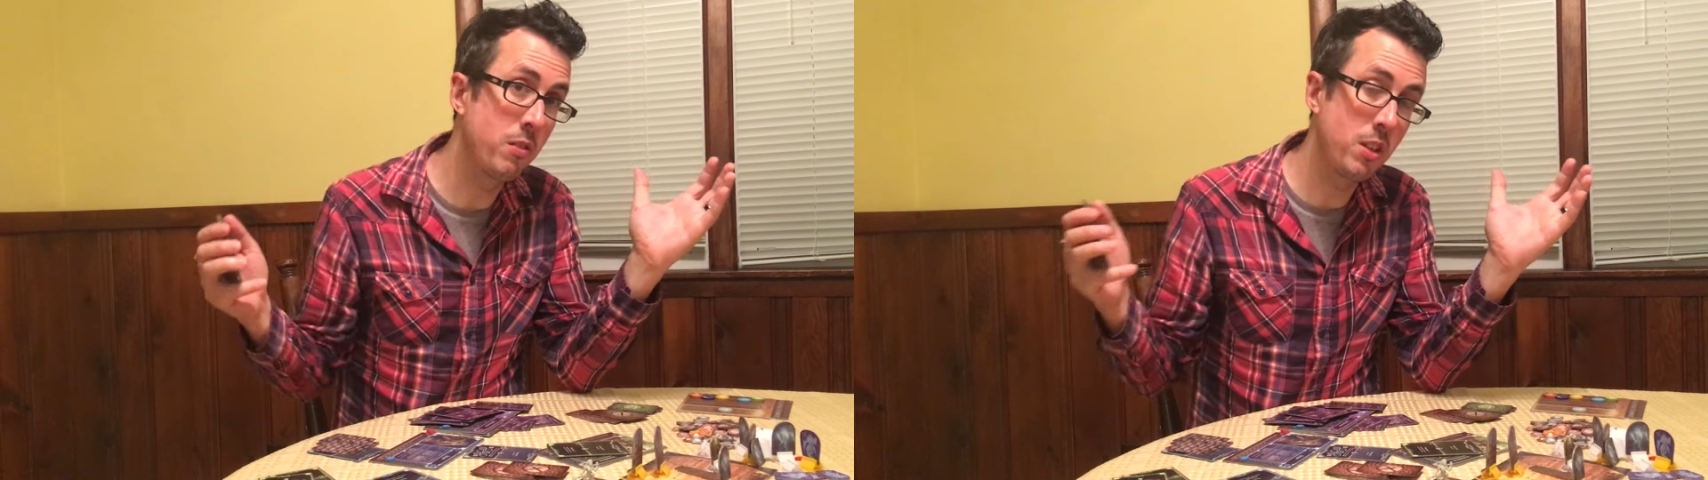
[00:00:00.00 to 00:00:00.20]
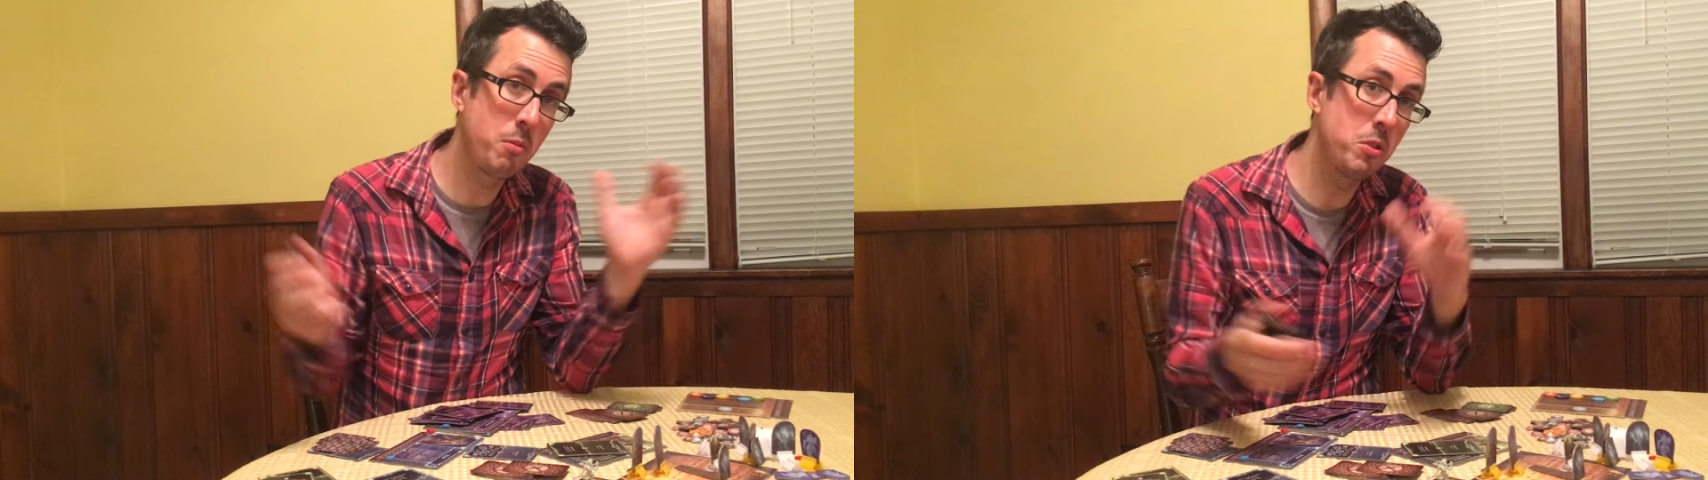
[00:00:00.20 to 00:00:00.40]

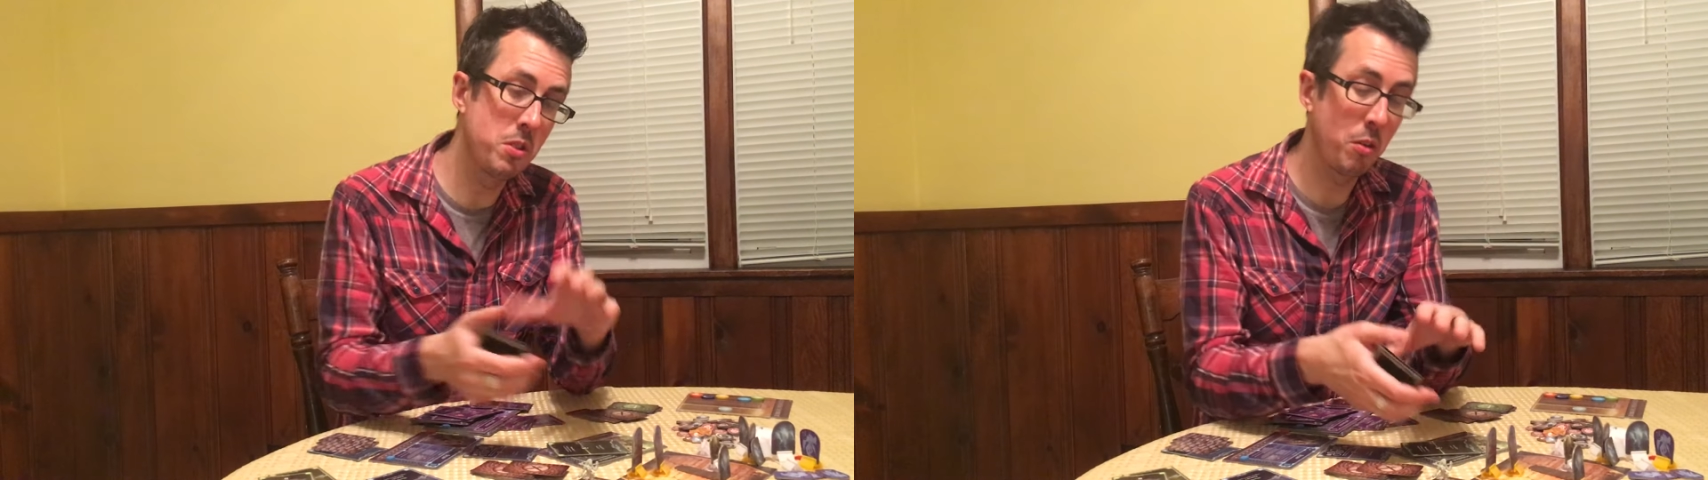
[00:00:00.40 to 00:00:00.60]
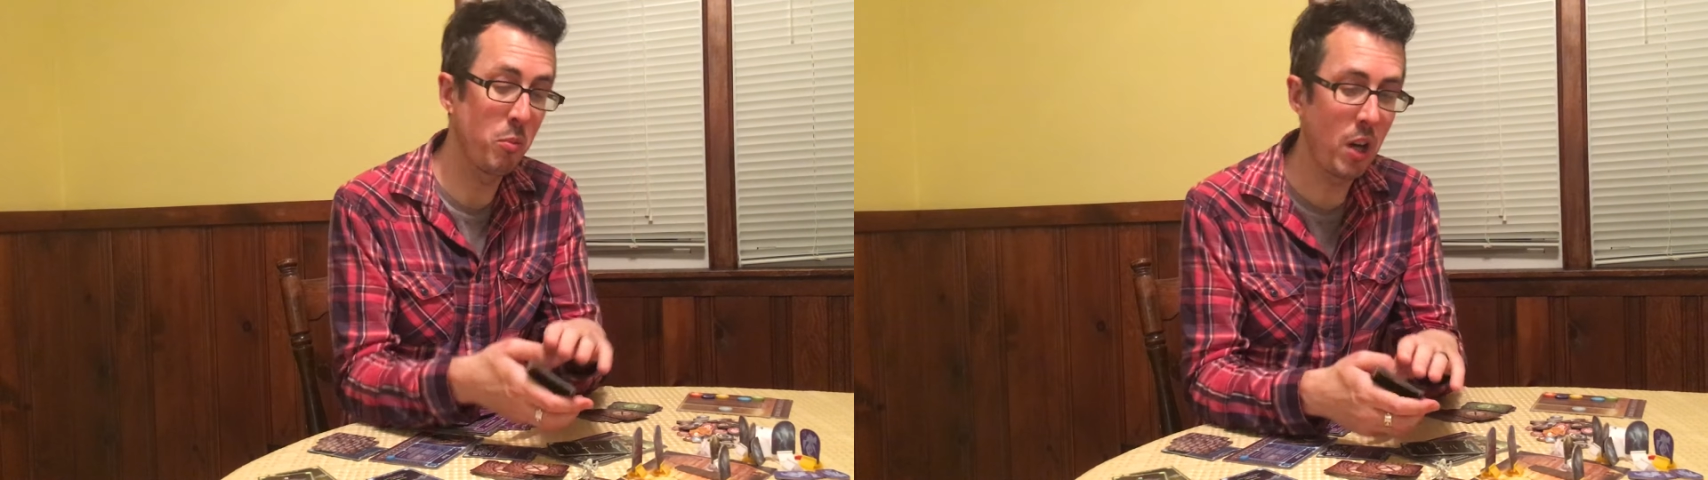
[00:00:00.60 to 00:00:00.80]
of
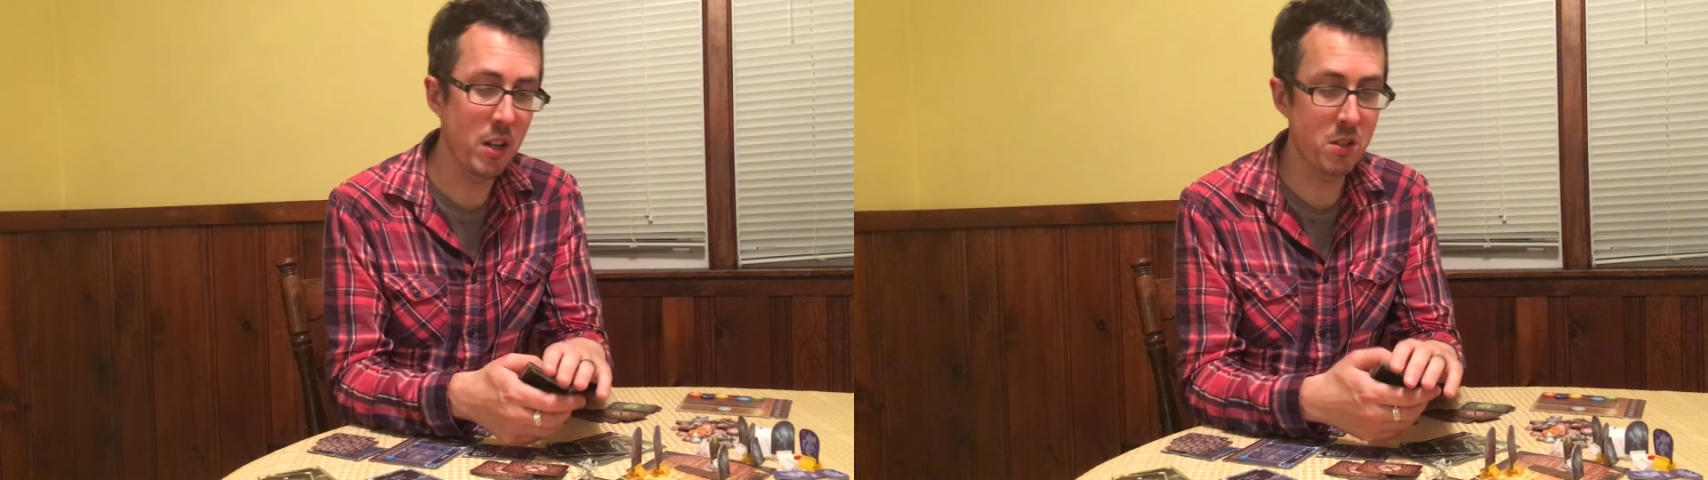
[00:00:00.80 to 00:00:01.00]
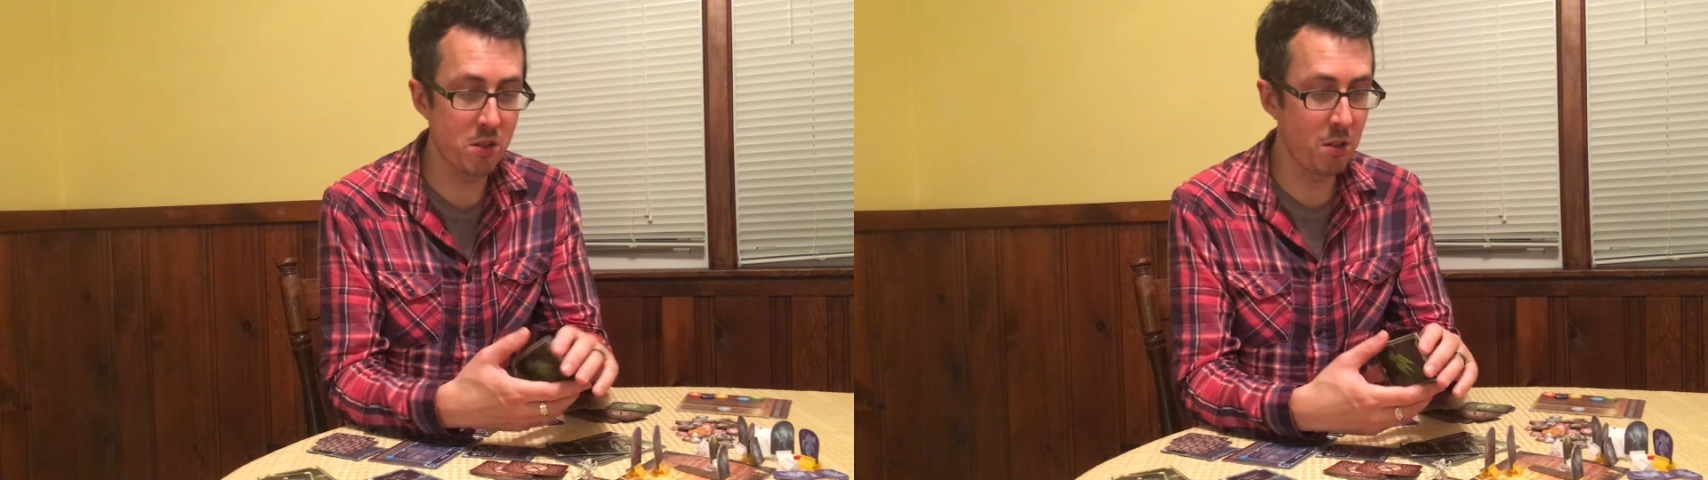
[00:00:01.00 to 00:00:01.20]
damage on a
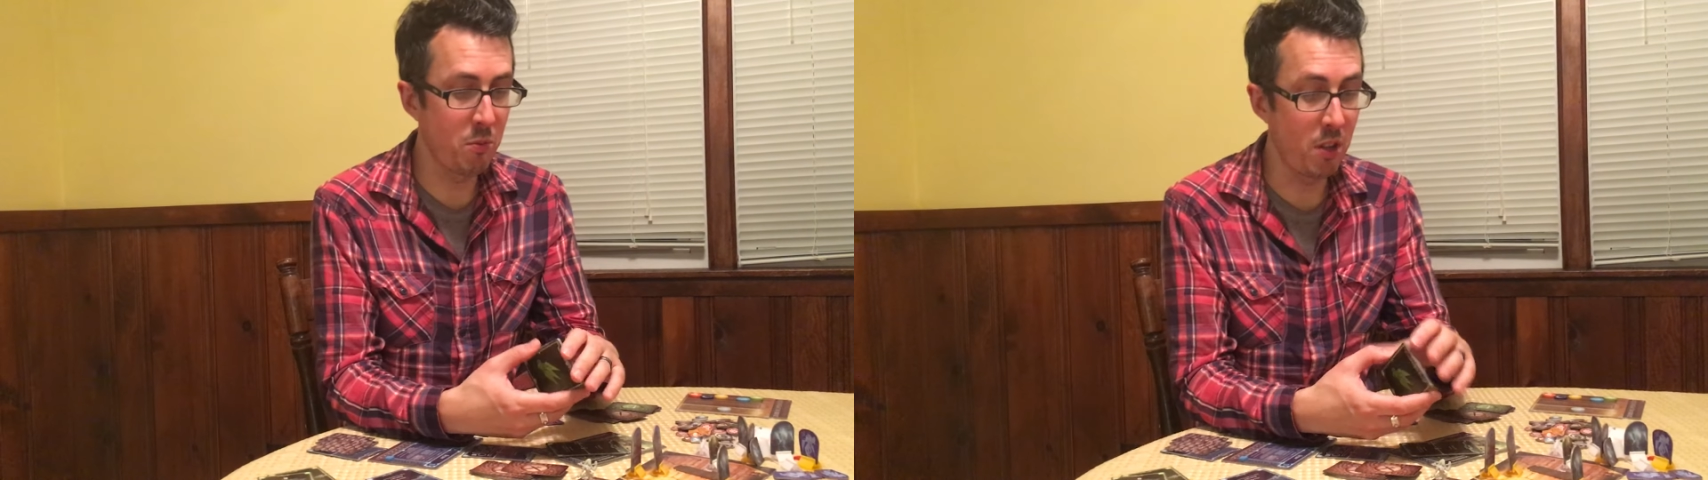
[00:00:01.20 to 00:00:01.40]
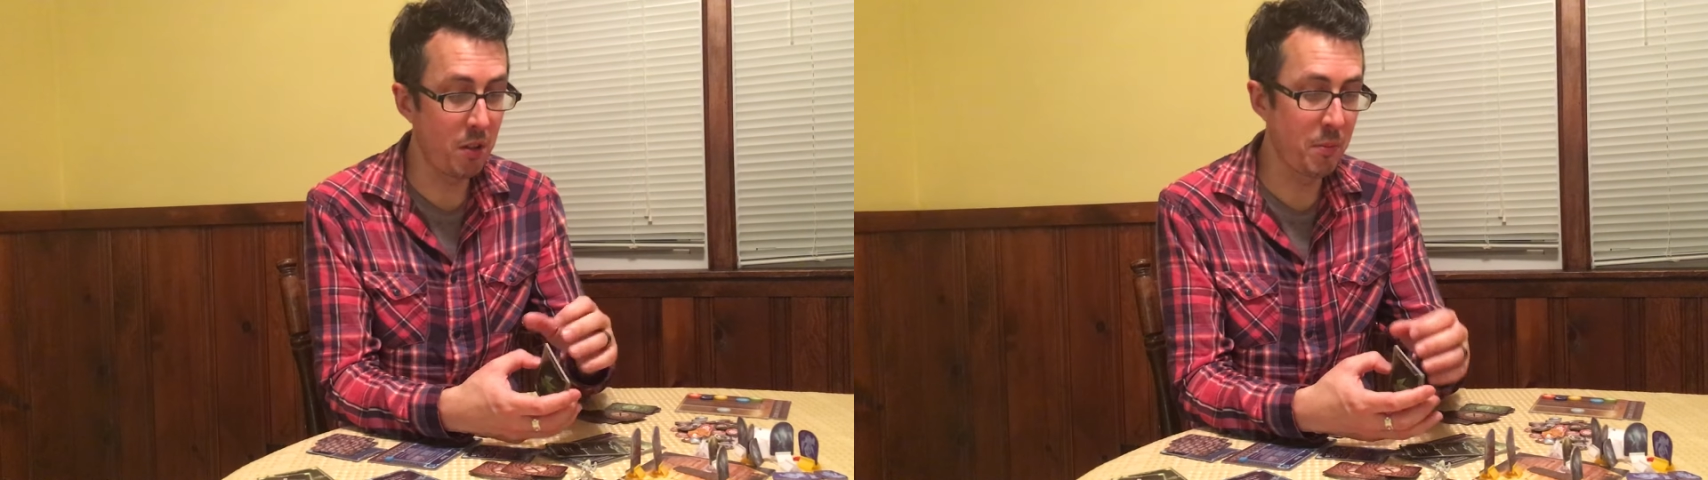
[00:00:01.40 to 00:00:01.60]
boss or
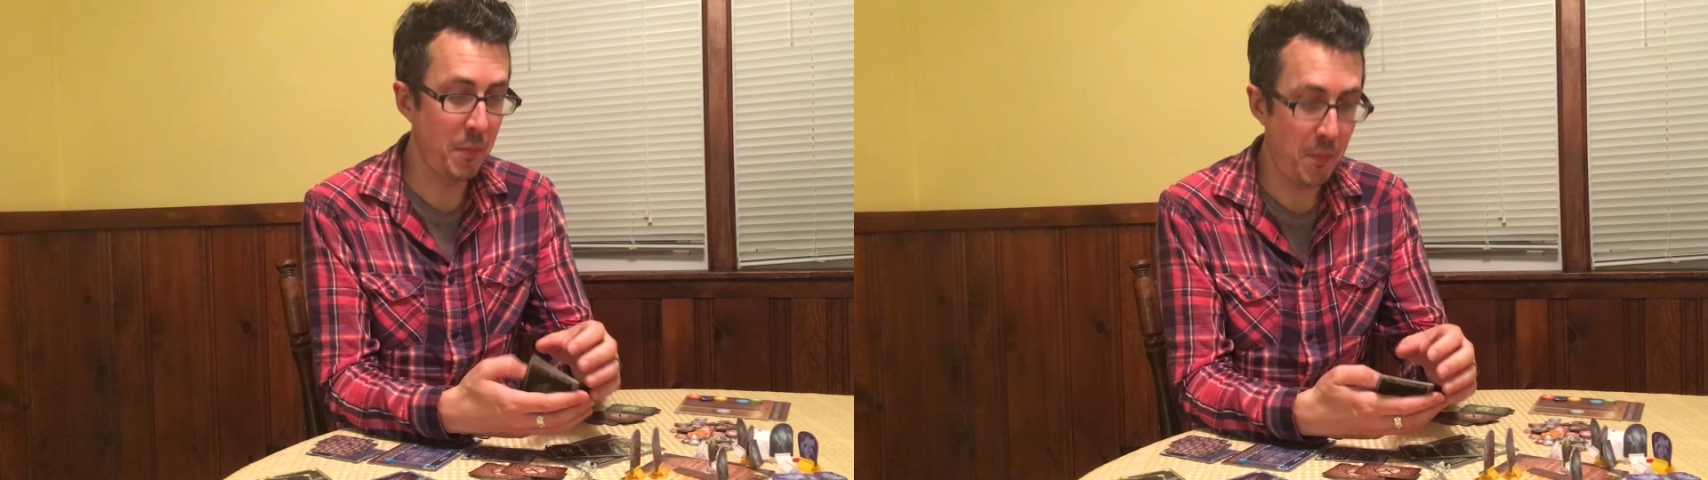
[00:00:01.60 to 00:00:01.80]
something.